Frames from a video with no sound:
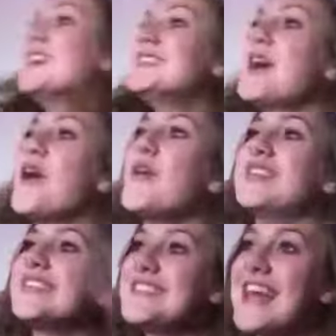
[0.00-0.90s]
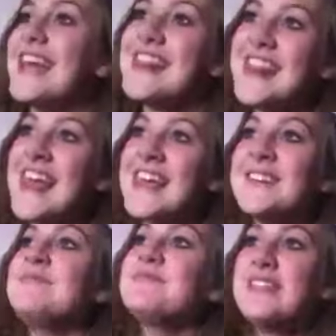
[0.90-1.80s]
So, the second
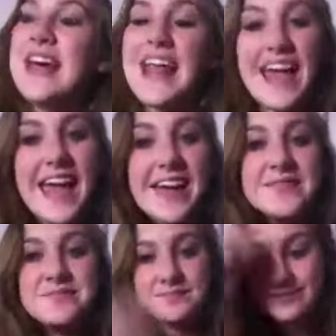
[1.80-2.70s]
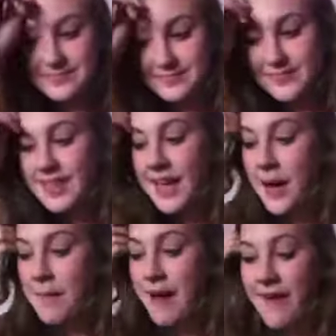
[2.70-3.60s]
thing that I hate
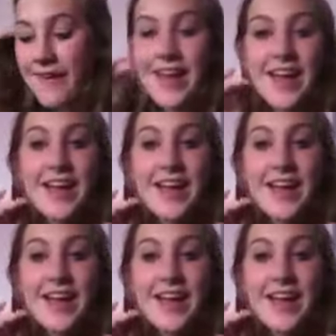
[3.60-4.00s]
about